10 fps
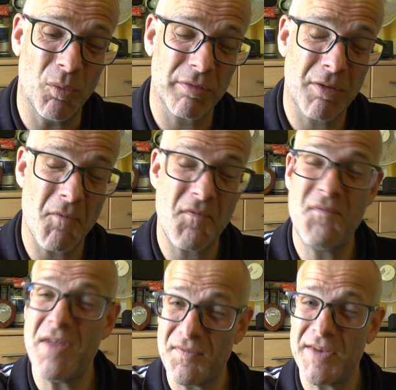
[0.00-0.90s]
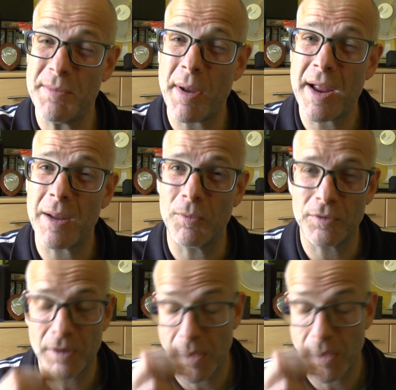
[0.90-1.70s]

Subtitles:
was like 50 pound.